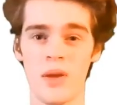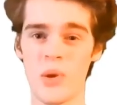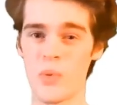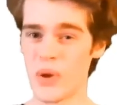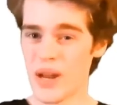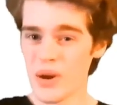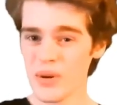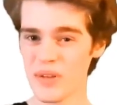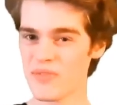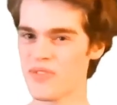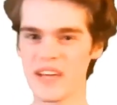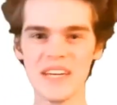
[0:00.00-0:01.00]
Without
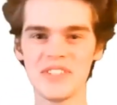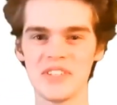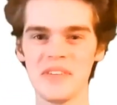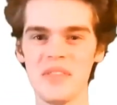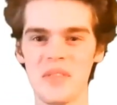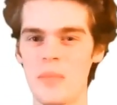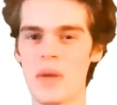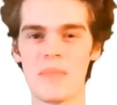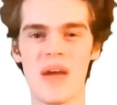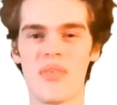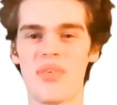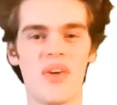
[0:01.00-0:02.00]
inflation, the Big
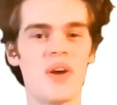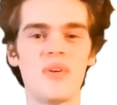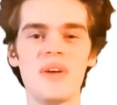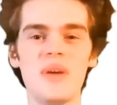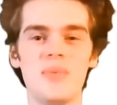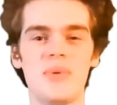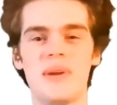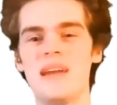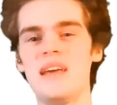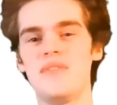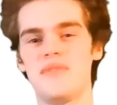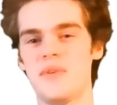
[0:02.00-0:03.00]
Bang Theory would
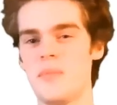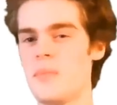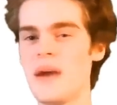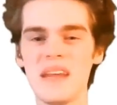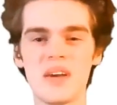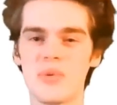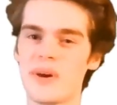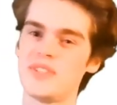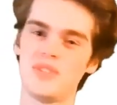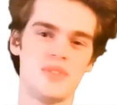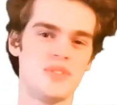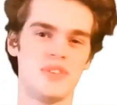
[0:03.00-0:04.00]
leave many
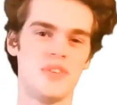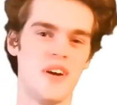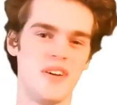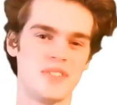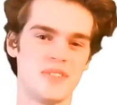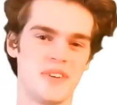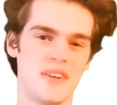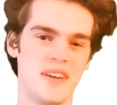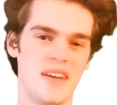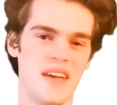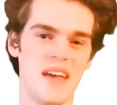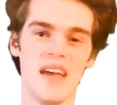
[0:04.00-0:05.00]
questions unanswered.
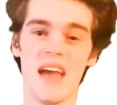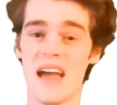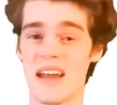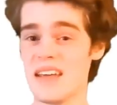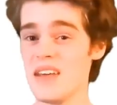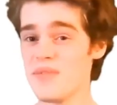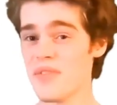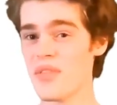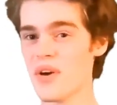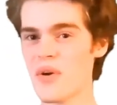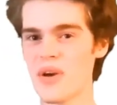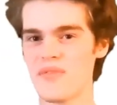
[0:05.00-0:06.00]
And even
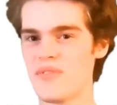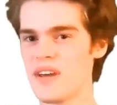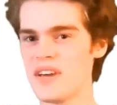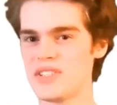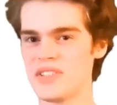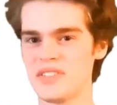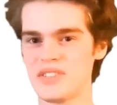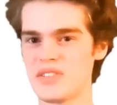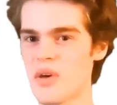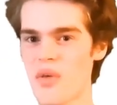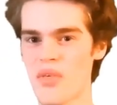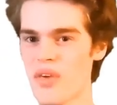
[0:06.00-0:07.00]
though inflation is
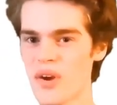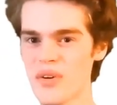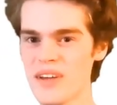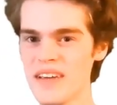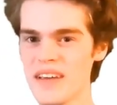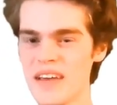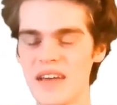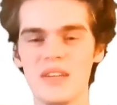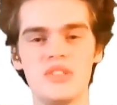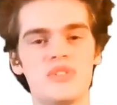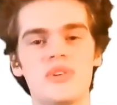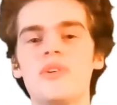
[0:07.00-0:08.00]
still a theory,
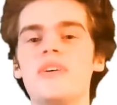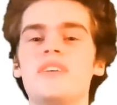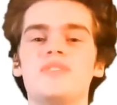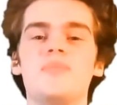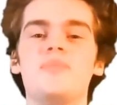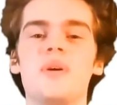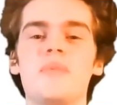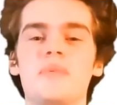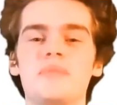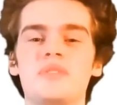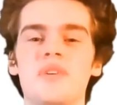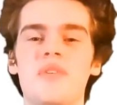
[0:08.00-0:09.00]
it sure is a
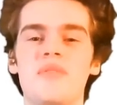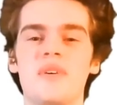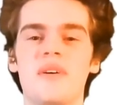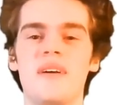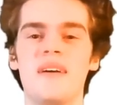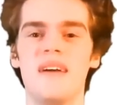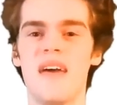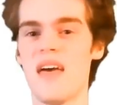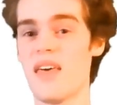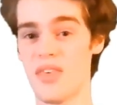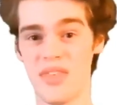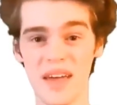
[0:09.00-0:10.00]
problem solver.
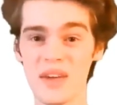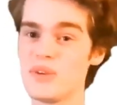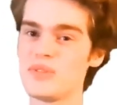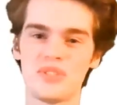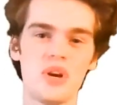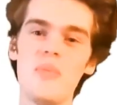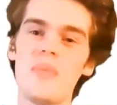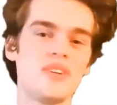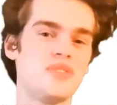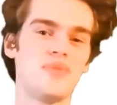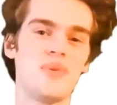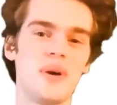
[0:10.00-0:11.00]
Thank you so
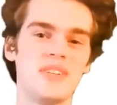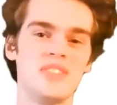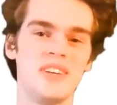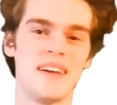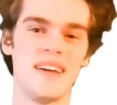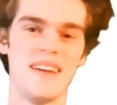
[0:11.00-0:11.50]
much for watching.